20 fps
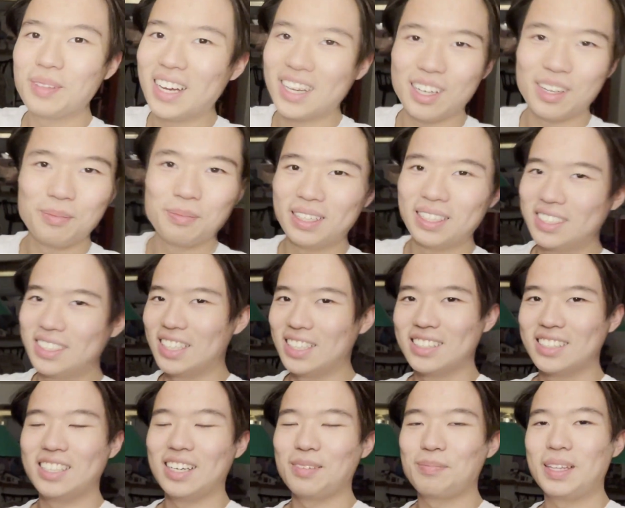not about to
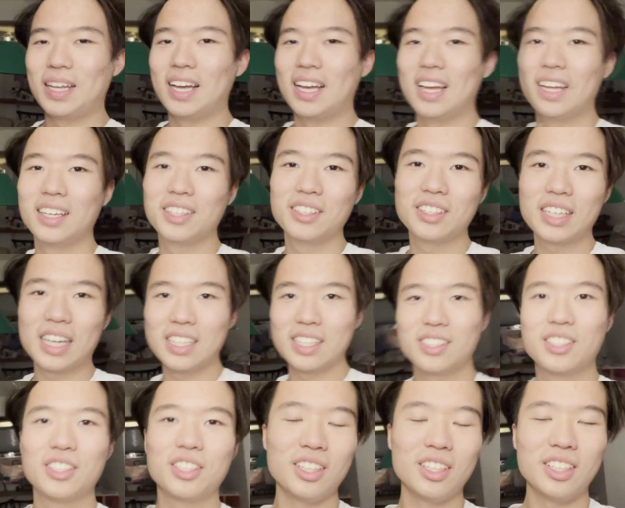accept that and you guys
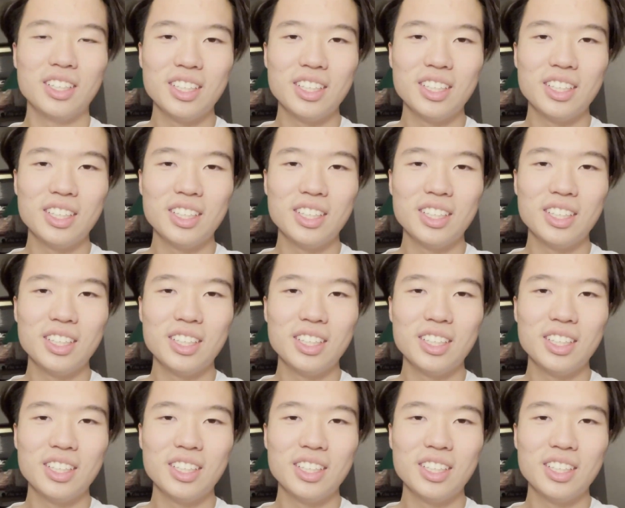shouldn't